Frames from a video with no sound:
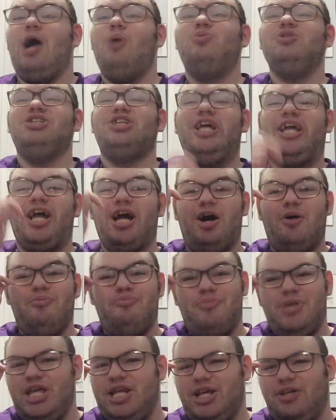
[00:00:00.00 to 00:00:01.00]
was like
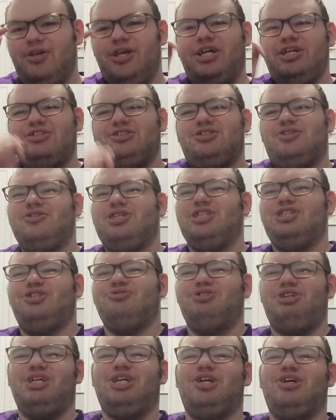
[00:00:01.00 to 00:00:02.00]
immediately concerned that she
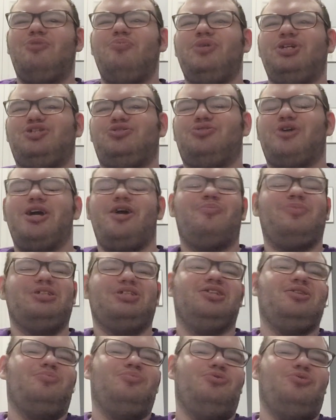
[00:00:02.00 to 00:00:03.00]
was like gonna betray him at
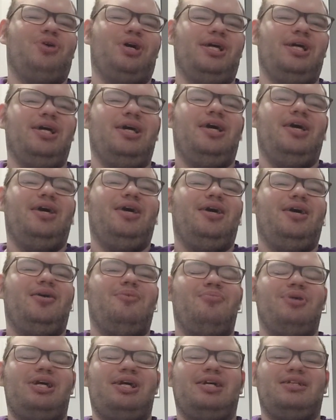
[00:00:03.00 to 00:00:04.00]
some point
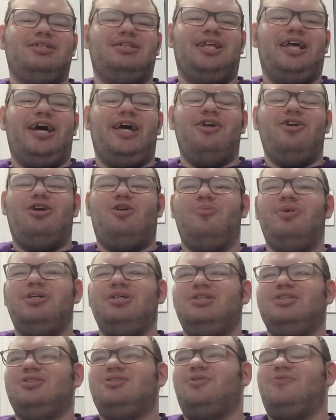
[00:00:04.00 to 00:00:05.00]
because of that,
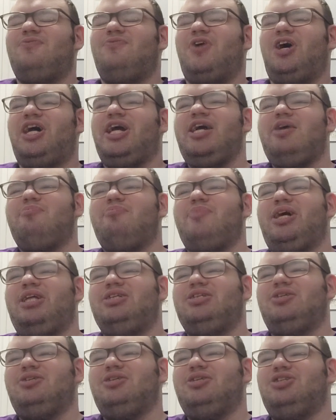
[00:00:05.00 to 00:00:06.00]
because he so fucking
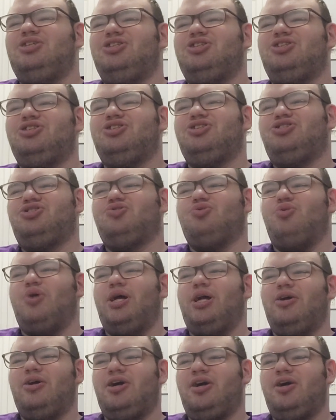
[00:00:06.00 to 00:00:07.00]
mentally just
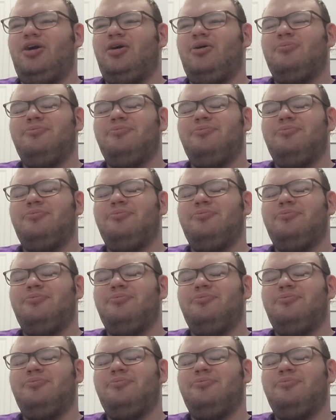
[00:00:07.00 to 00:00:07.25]
destroyed her.